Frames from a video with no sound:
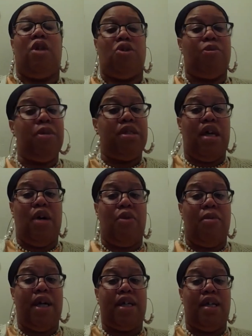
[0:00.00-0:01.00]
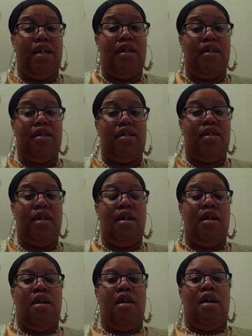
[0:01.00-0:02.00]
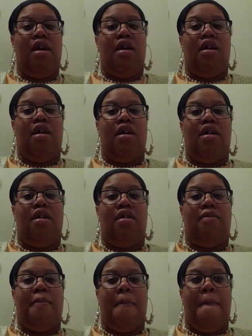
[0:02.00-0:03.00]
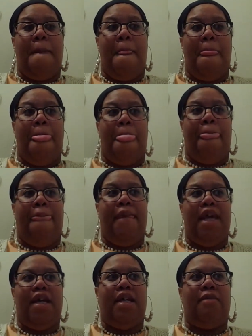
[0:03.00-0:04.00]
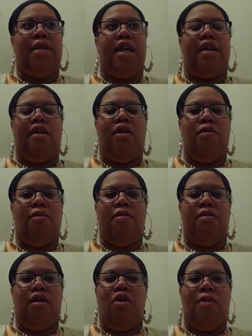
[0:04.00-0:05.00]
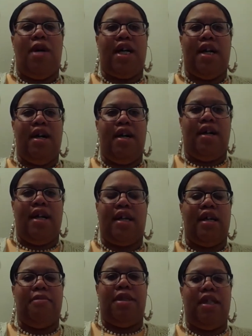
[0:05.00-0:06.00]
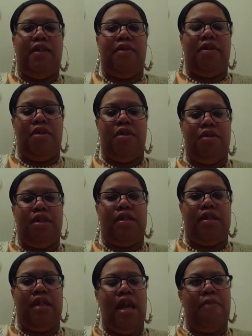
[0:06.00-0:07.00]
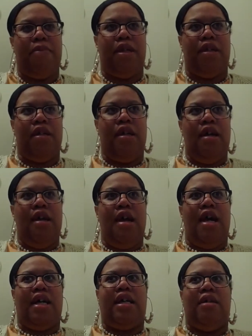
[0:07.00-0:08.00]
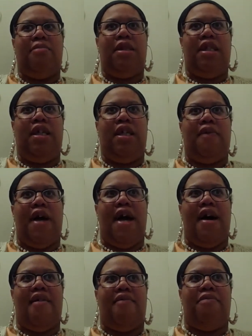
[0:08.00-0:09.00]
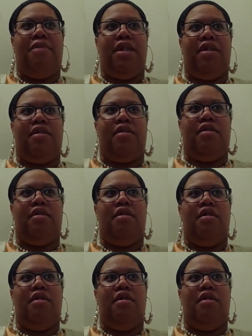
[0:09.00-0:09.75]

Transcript: go spend time with my kids. Um, and I'm like, oh my God, I can't believe, this is happening. I can't believe I've been